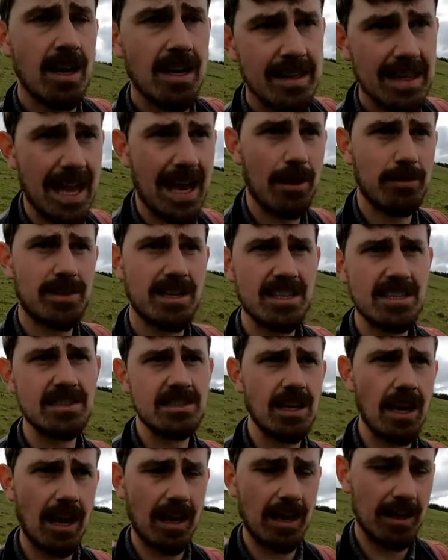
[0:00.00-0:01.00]
Now
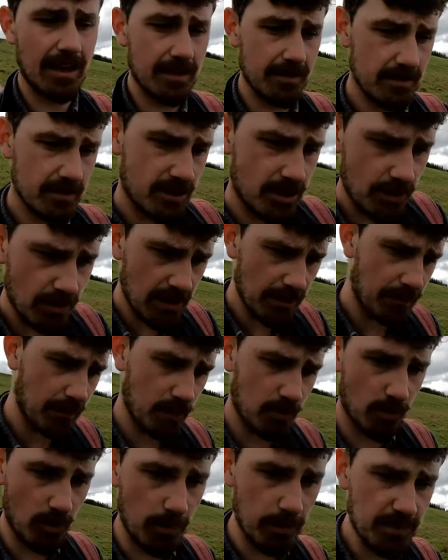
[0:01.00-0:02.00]
this are two
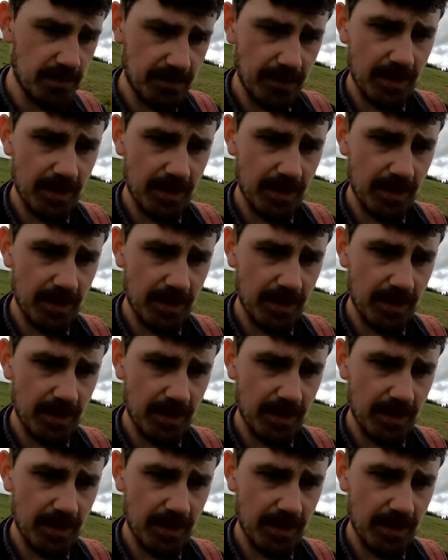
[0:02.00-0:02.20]
different groups.